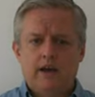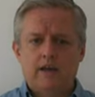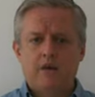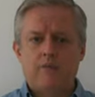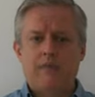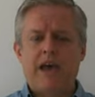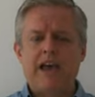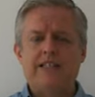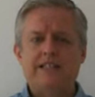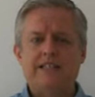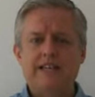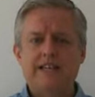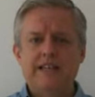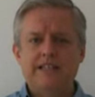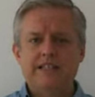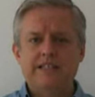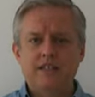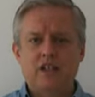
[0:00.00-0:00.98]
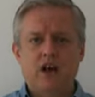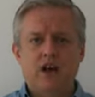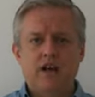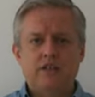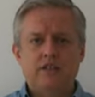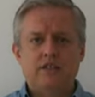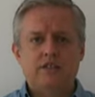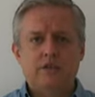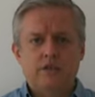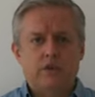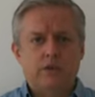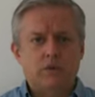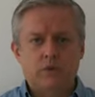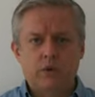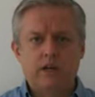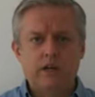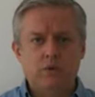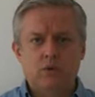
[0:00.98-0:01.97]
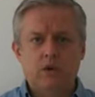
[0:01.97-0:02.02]
capacity is lost to
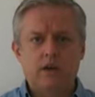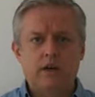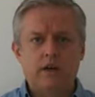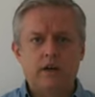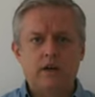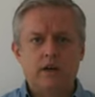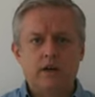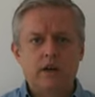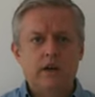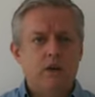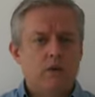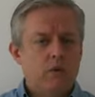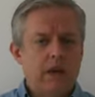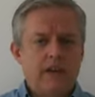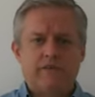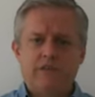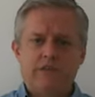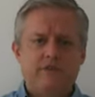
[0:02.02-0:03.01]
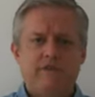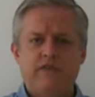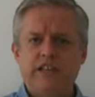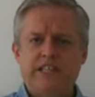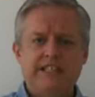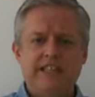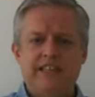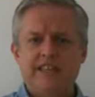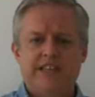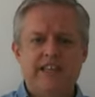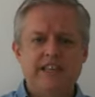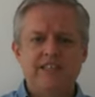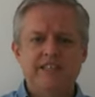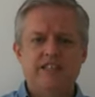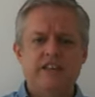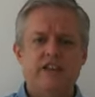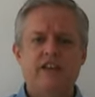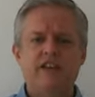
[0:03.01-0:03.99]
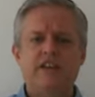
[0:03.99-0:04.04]
rework, we have to fix the
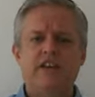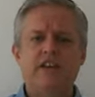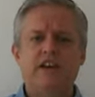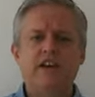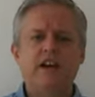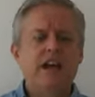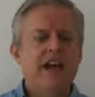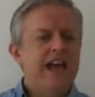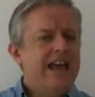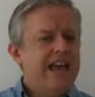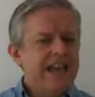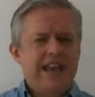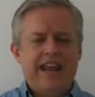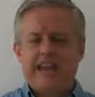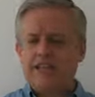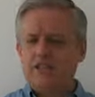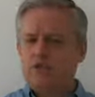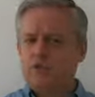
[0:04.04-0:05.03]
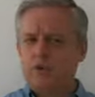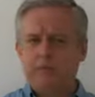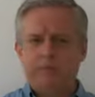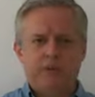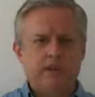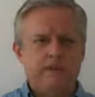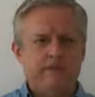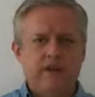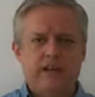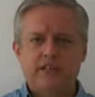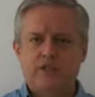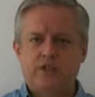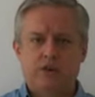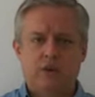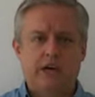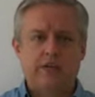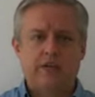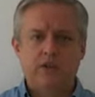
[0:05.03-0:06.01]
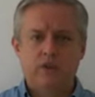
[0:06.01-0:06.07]
things that are there. It has ripple effects
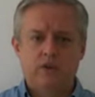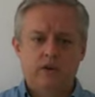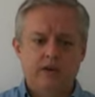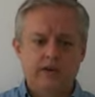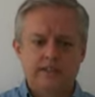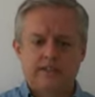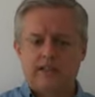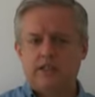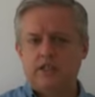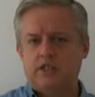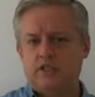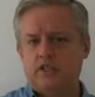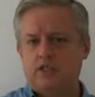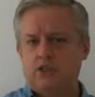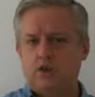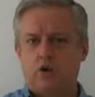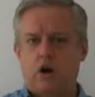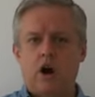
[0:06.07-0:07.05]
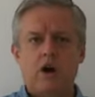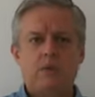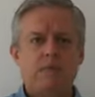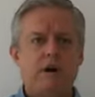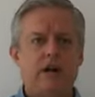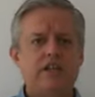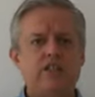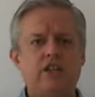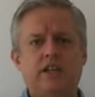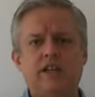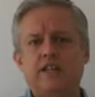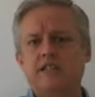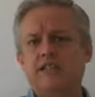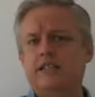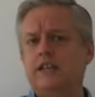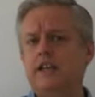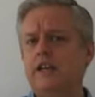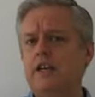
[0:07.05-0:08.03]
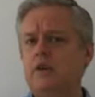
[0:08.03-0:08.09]
throughout the organization. So our project
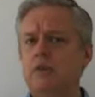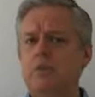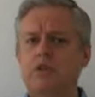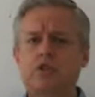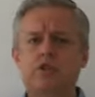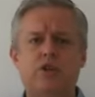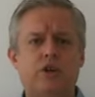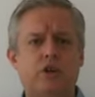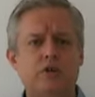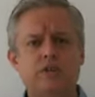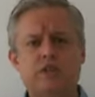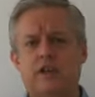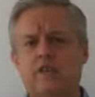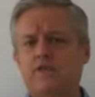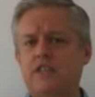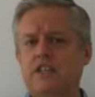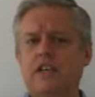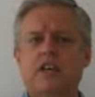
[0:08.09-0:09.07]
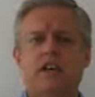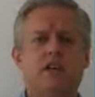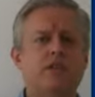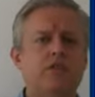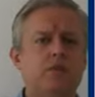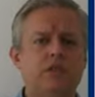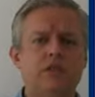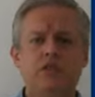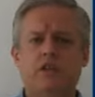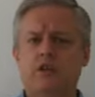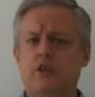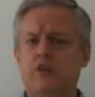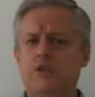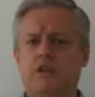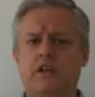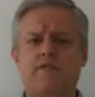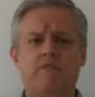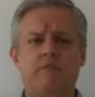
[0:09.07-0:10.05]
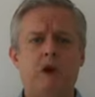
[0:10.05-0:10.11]
is late, which throws off sales, which
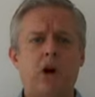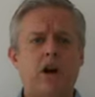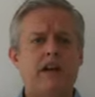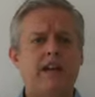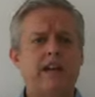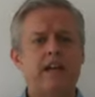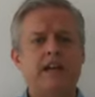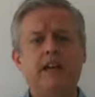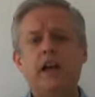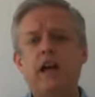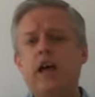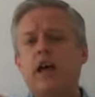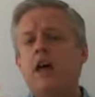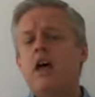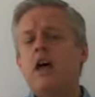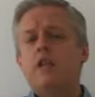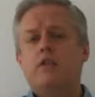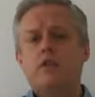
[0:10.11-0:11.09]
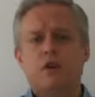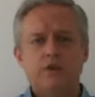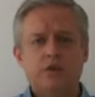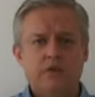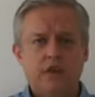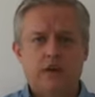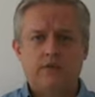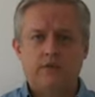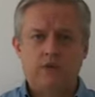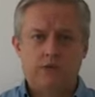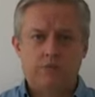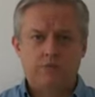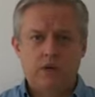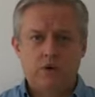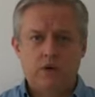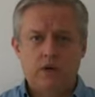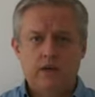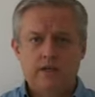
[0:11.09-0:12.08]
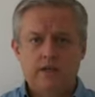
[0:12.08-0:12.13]
throws off marketing, throws off
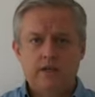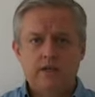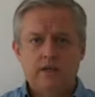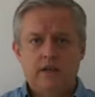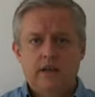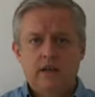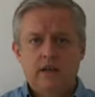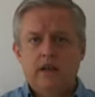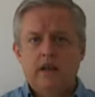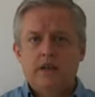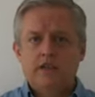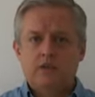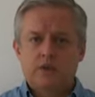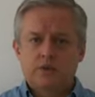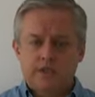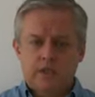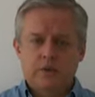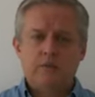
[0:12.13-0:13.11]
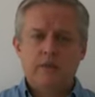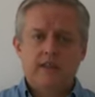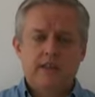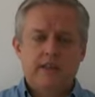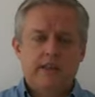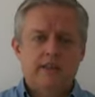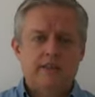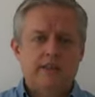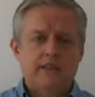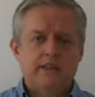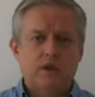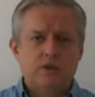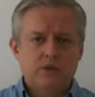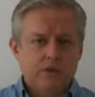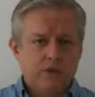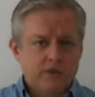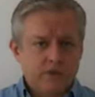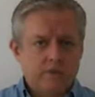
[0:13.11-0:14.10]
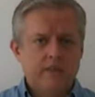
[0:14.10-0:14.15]
support. So
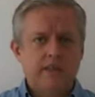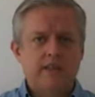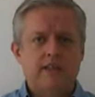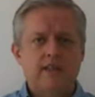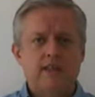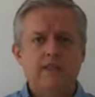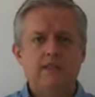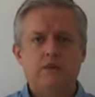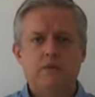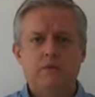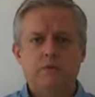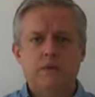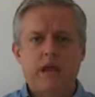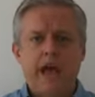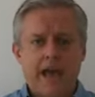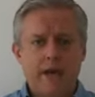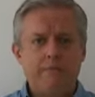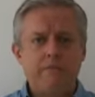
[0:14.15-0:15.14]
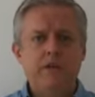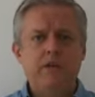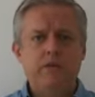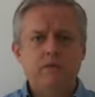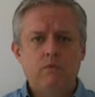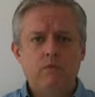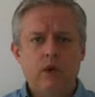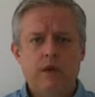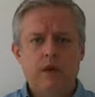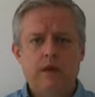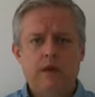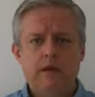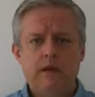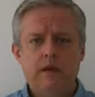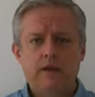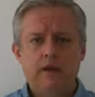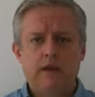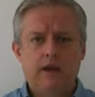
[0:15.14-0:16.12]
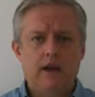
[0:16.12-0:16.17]
those are some of the things that happen
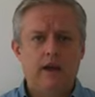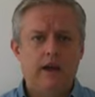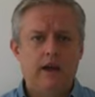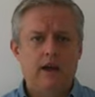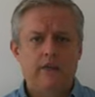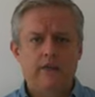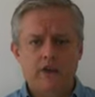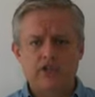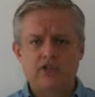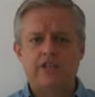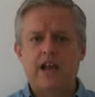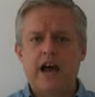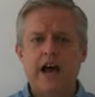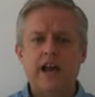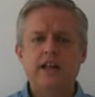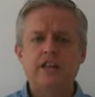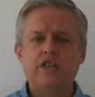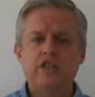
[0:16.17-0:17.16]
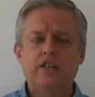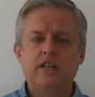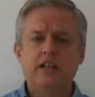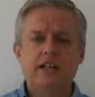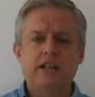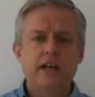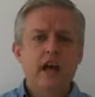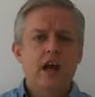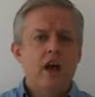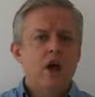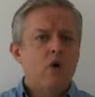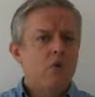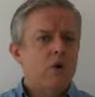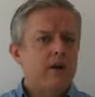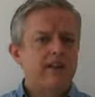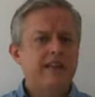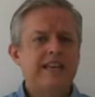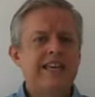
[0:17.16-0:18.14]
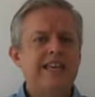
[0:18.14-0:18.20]
when there's not agility.
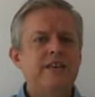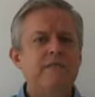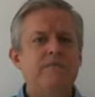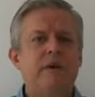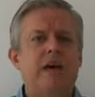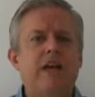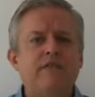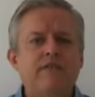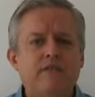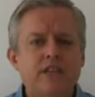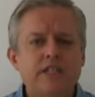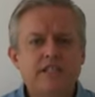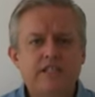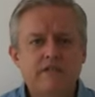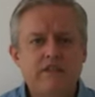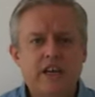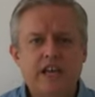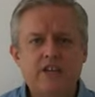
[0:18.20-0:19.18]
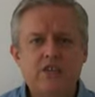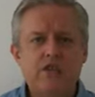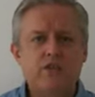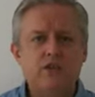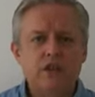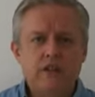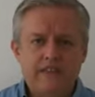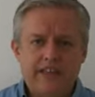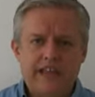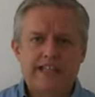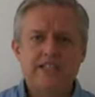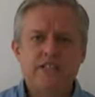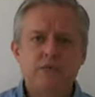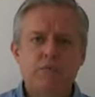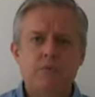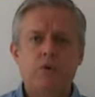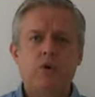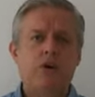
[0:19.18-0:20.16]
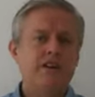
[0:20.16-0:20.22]
What are the key benefits of Agile? That's
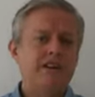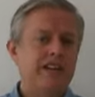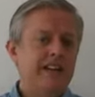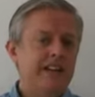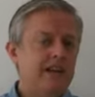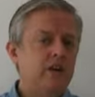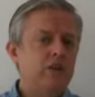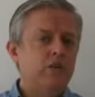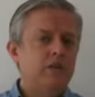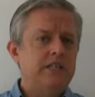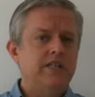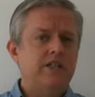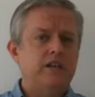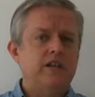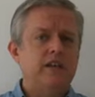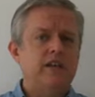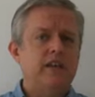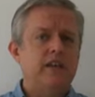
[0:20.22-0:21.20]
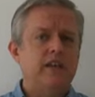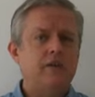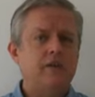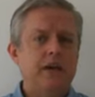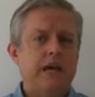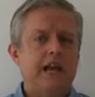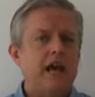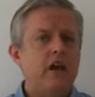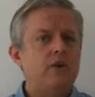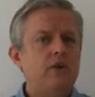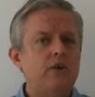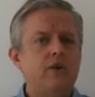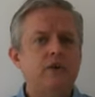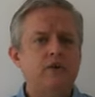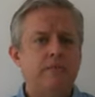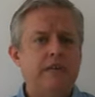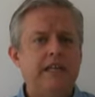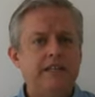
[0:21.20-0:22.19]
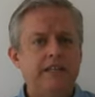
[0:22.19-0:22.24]
important. And here we start thinking about how you
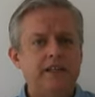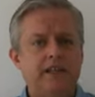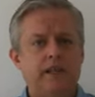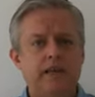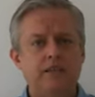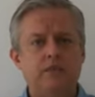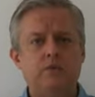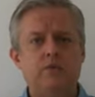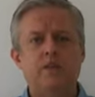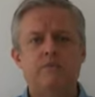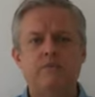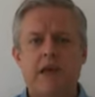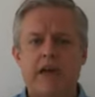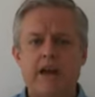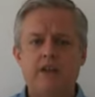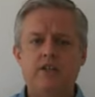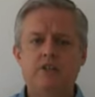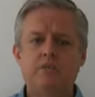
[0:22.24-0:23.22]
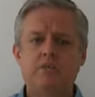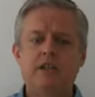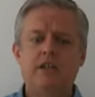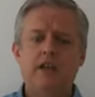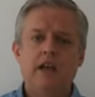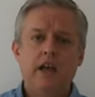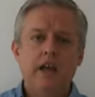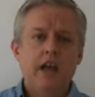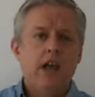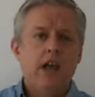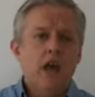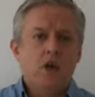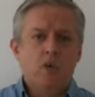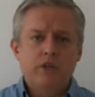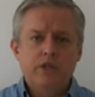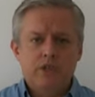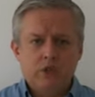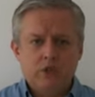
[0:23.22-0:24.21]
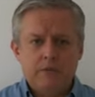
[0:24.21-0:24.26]
can make the case with management.
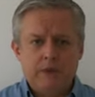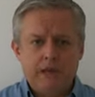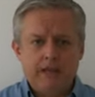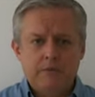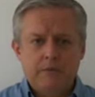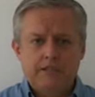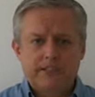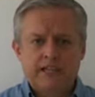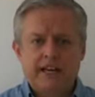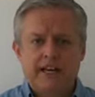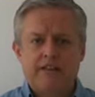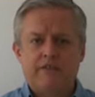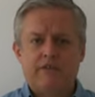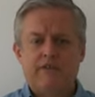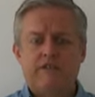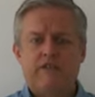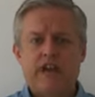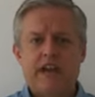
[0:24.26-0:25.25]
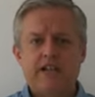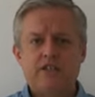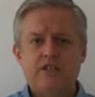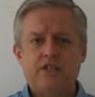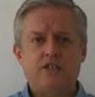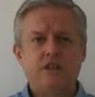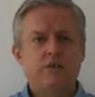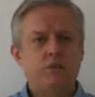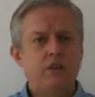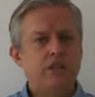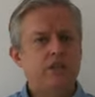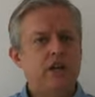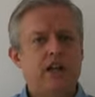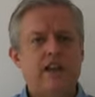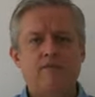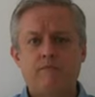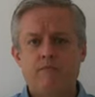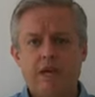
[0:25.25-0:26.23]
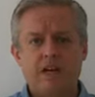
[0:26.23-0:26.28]
We should be able to deliver faster. We should
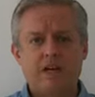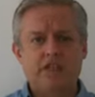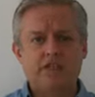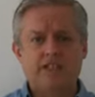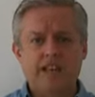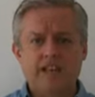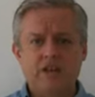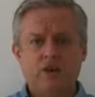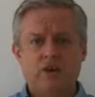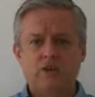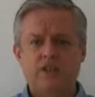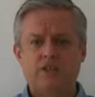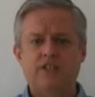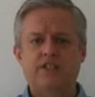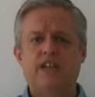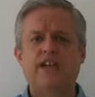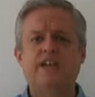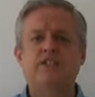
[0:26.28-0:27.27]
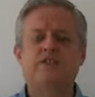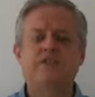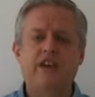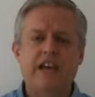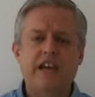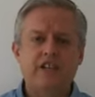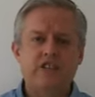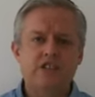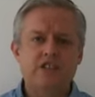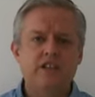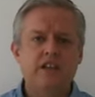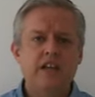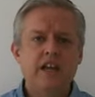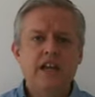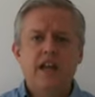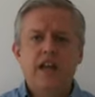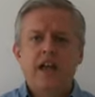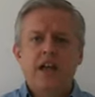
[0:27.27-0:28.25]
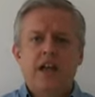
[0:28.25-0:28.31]
have better stakeholder
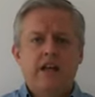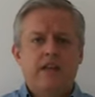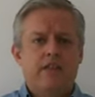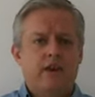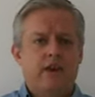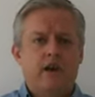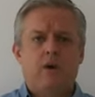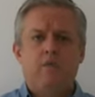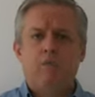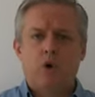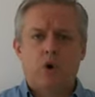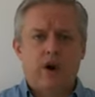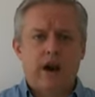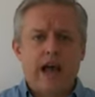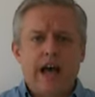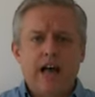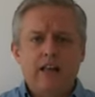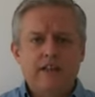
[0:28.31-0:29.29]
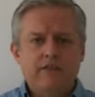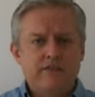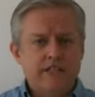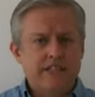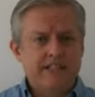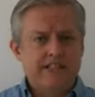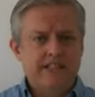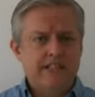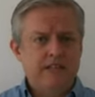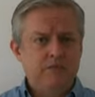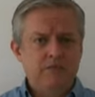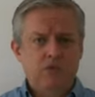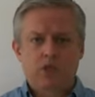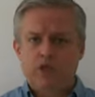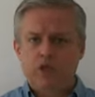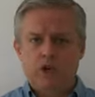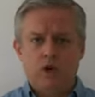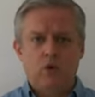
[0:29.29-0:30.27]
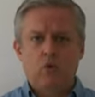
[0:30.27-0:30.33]
satisfaction. The morale of the team
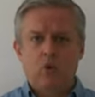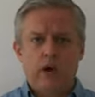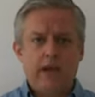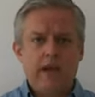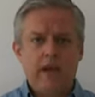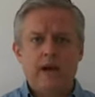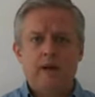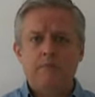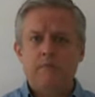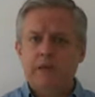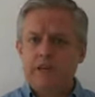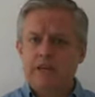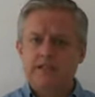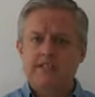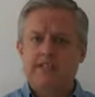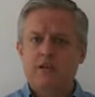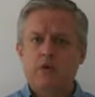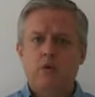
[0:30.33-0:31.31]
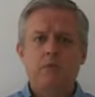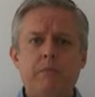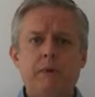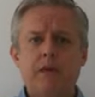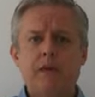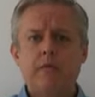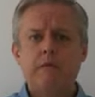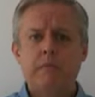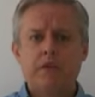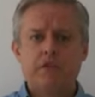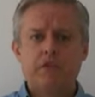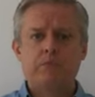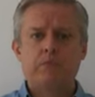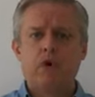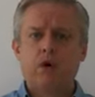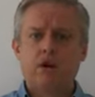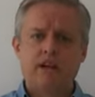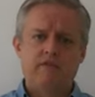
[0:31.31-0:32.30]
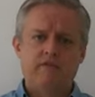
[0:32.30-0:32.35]
should go way up because they be much
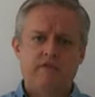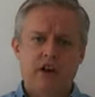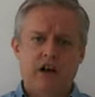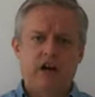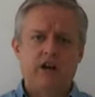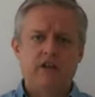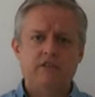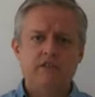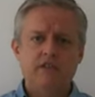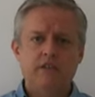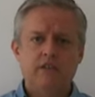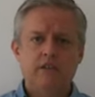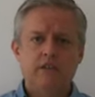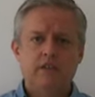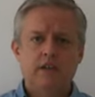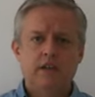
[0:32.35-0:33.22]
more involved.